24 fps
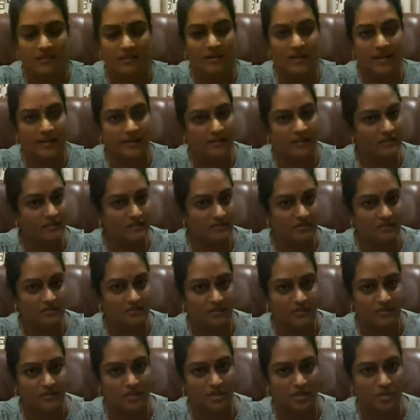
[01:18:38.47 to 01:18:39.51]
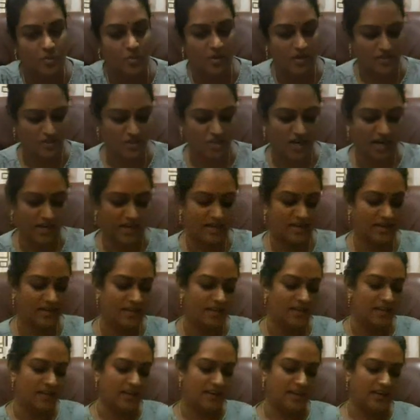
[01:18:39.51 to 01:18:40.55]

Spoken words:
a letter to a child,